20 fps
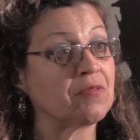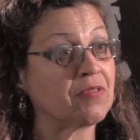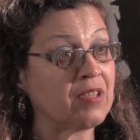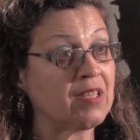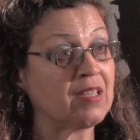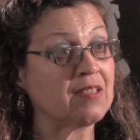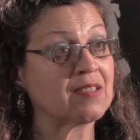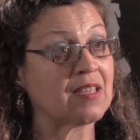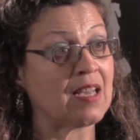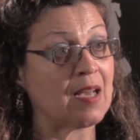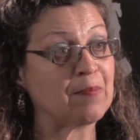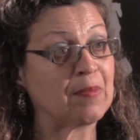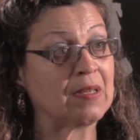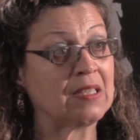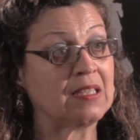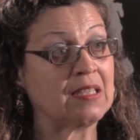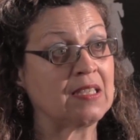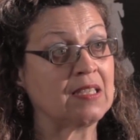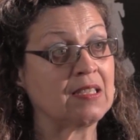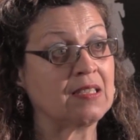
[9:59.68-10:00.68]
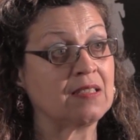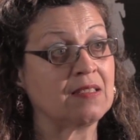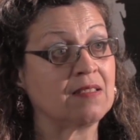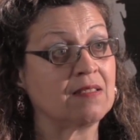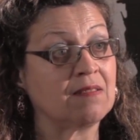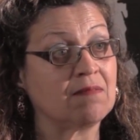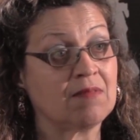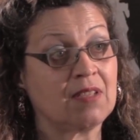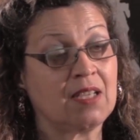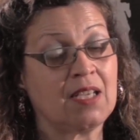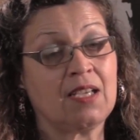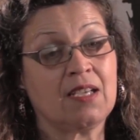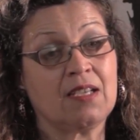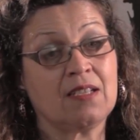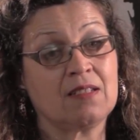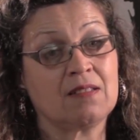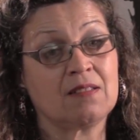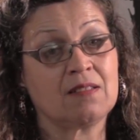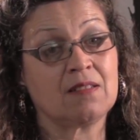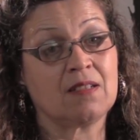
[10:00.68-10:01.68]
of things happening.
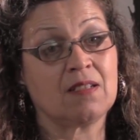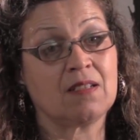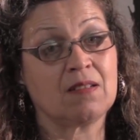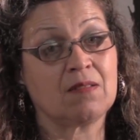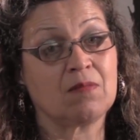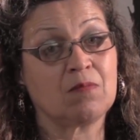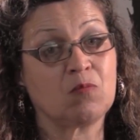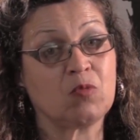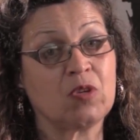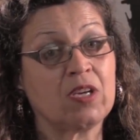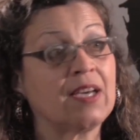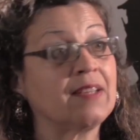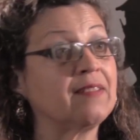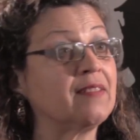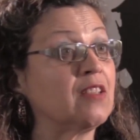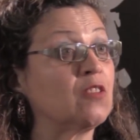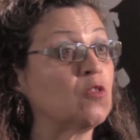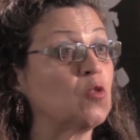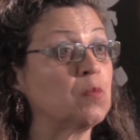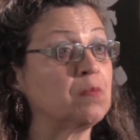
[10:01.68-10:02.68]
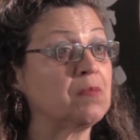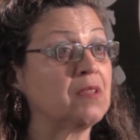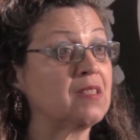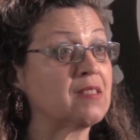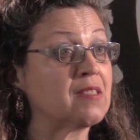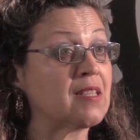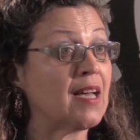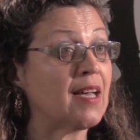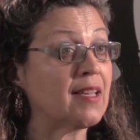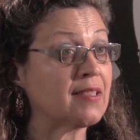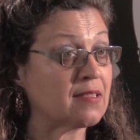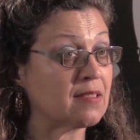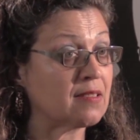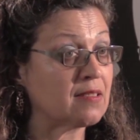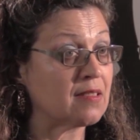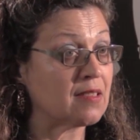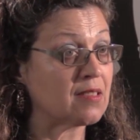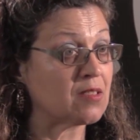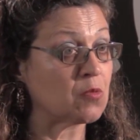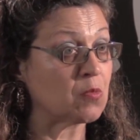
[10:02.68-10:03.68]
And um, we had the coup d'etat
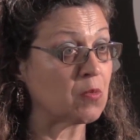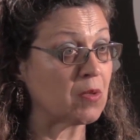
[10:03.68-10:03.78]
as